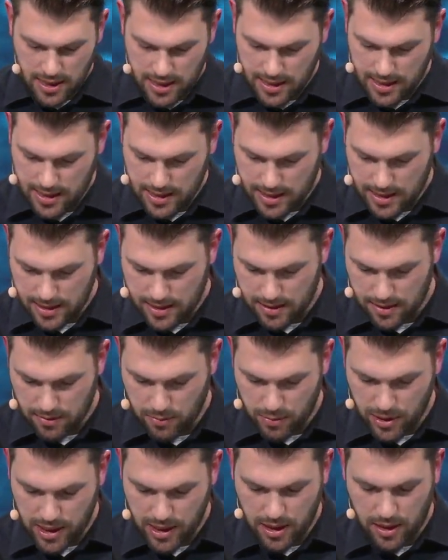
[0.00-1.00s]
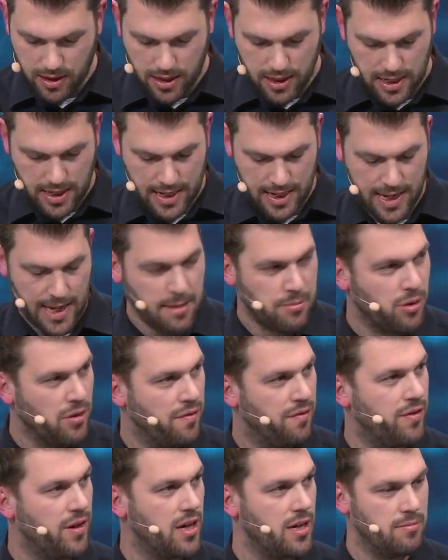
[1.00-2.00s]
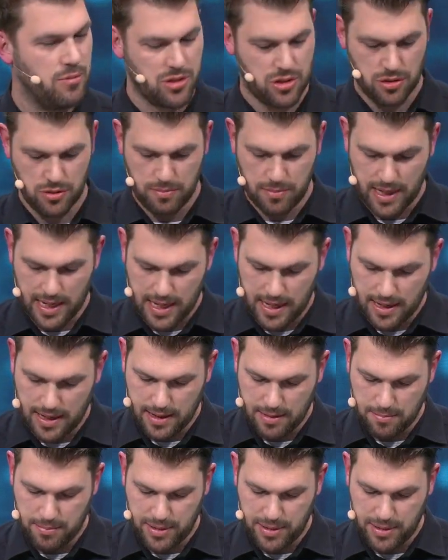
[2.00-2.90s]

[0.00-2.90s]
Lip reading: we enable farmers to make